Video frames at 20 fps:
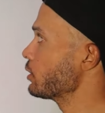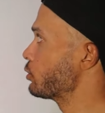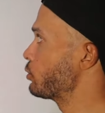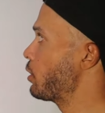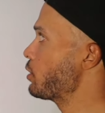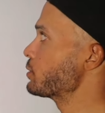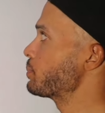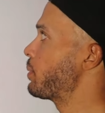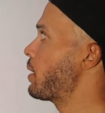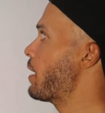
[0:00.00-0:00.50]

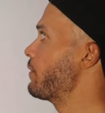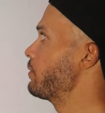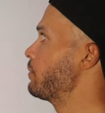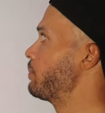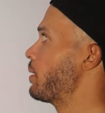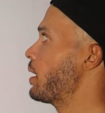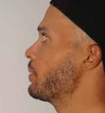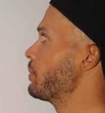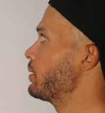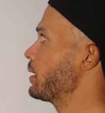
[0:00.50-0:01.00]
Gross profit
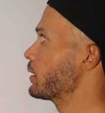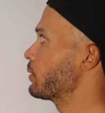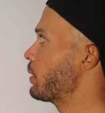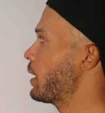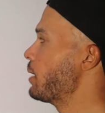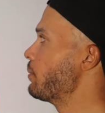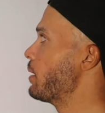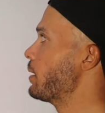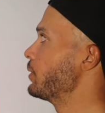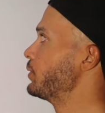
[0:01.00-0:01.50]
probably like
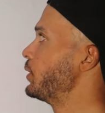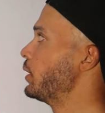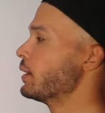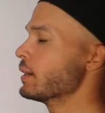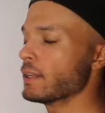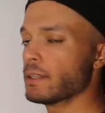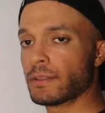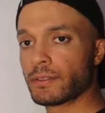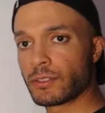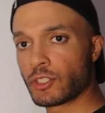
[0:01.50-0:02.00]
right around
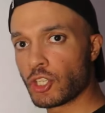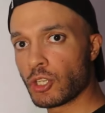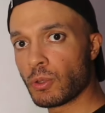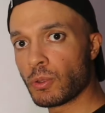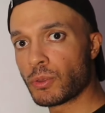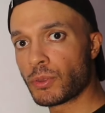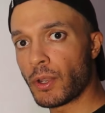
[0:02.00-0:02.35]
32,